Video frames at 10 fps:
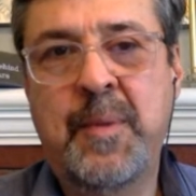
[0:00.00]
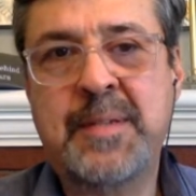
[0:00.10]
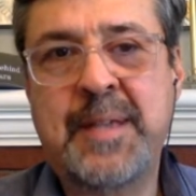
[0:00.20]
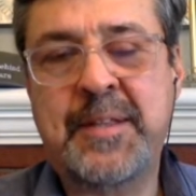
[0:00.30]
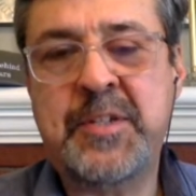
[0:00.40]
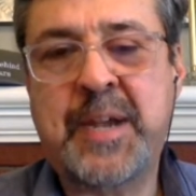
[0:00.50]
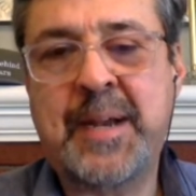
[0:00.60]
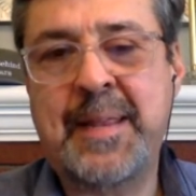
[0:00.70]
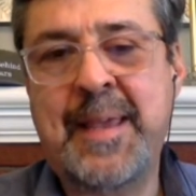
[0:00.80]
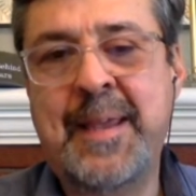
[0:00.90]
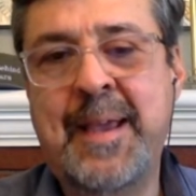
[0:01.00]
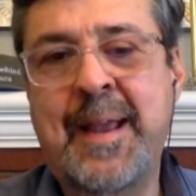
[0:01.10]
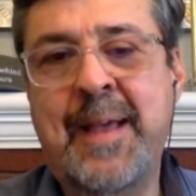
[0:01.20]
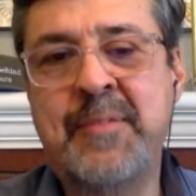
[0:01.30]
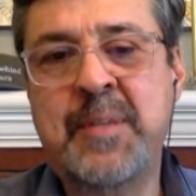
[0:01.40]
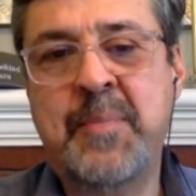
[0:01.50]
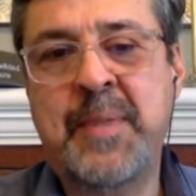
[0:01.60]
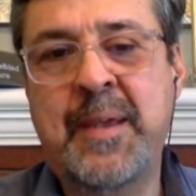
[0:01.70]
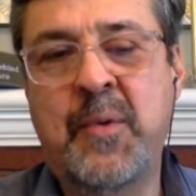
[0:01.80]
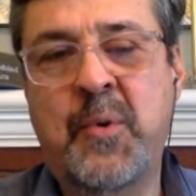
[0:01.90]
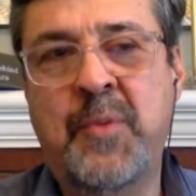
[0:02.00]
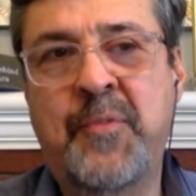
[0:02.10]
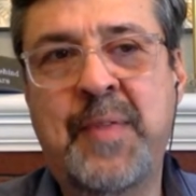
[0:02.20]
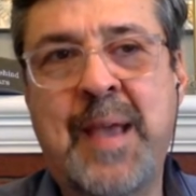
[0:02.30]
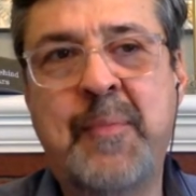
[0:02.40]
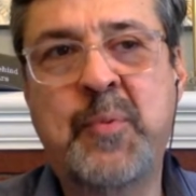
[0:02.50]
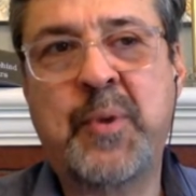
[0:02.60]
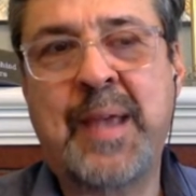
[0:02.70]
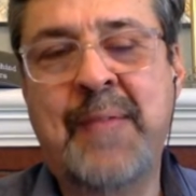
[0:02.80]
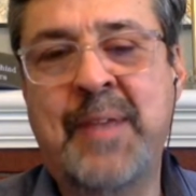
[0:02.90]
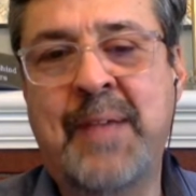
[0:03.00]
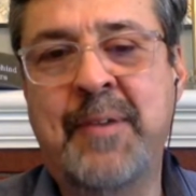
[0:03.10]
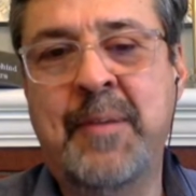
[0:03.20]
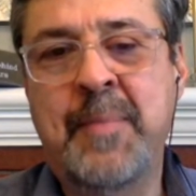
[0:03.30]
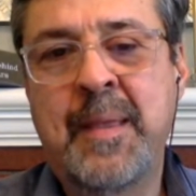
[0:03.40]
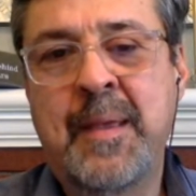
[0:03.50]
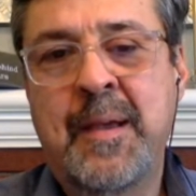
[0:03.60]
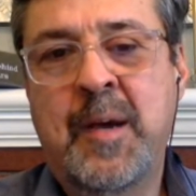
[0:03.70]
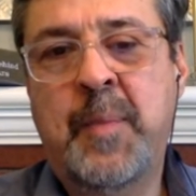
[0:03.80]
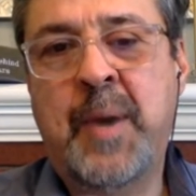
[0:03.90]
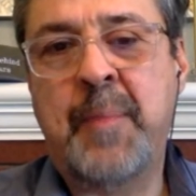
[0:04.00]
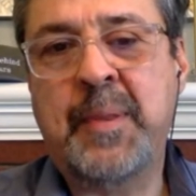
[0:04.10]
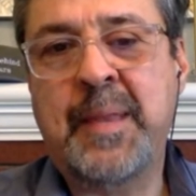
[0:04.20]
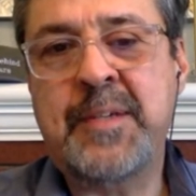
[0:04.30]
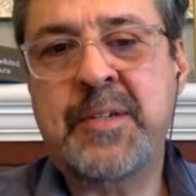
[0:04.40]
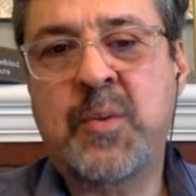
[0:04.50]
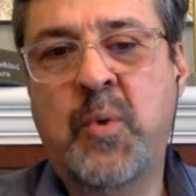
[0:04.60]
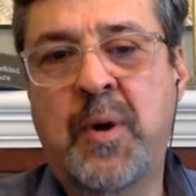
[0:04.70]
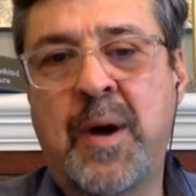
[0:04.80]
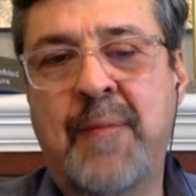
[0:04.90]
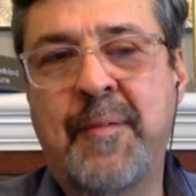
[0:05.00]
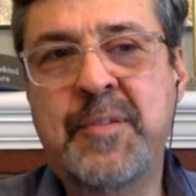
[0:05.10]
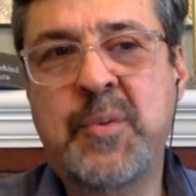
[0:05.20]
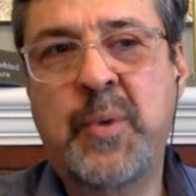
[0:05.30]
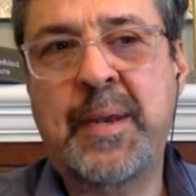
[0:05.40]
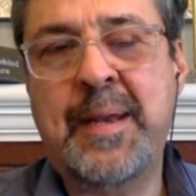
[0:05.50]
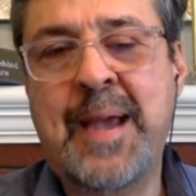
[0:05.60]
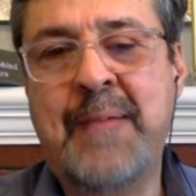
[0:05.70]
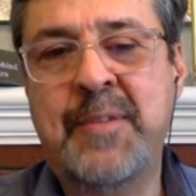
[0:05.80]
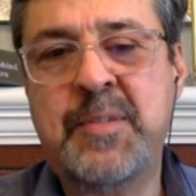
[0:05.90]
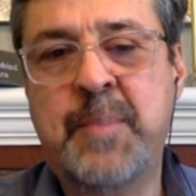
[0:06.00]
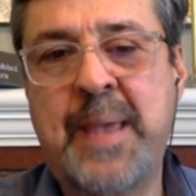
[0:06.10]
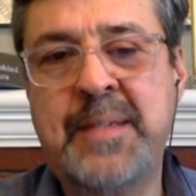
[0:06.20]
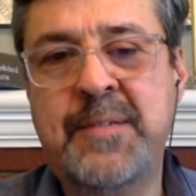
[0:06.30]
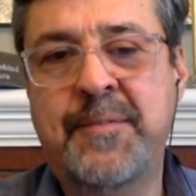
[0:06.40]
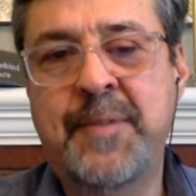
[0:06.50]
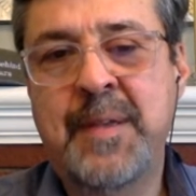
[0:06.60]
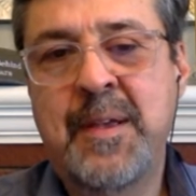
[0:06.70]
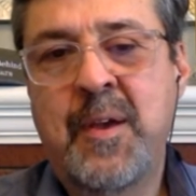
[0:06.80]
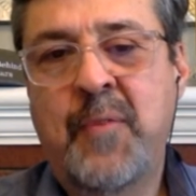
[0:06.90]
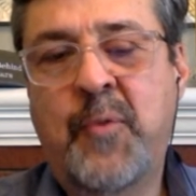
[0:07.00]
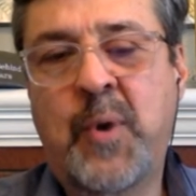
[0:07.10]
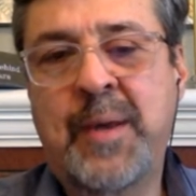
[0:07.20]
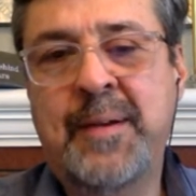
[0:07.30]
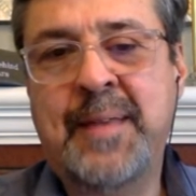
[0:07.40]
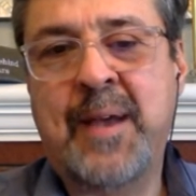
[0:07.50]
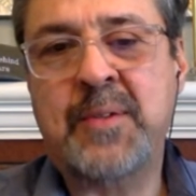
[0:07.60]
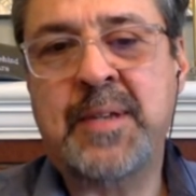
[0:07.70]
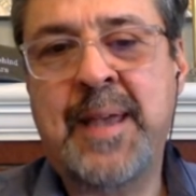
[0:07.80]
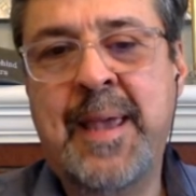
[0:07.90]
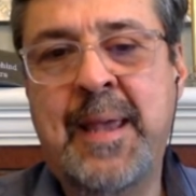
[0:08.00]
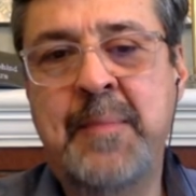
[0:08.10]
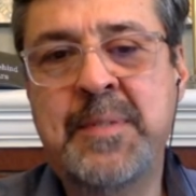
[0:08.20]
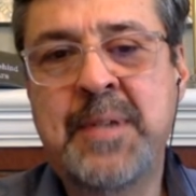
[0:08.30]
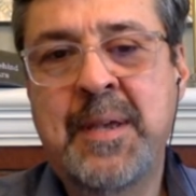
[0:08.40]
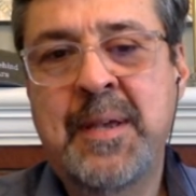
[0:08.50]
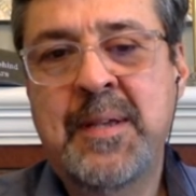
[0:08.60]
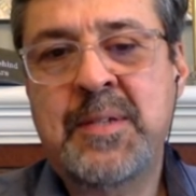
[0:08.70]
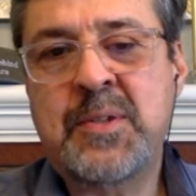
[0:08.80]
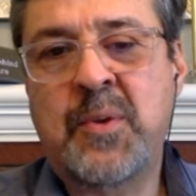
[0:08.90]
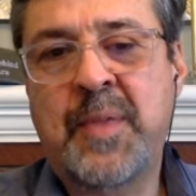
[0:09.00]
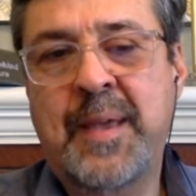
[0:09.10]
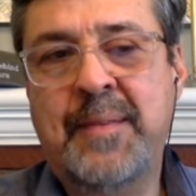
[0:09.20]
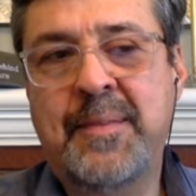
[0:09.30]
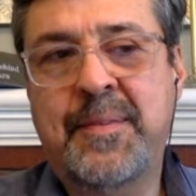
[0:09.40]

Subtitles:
it's like the chicken and the egg. You got to have something in order for the app to work. You have to have a population to work off of. So we need to have this base of 400,000 names so that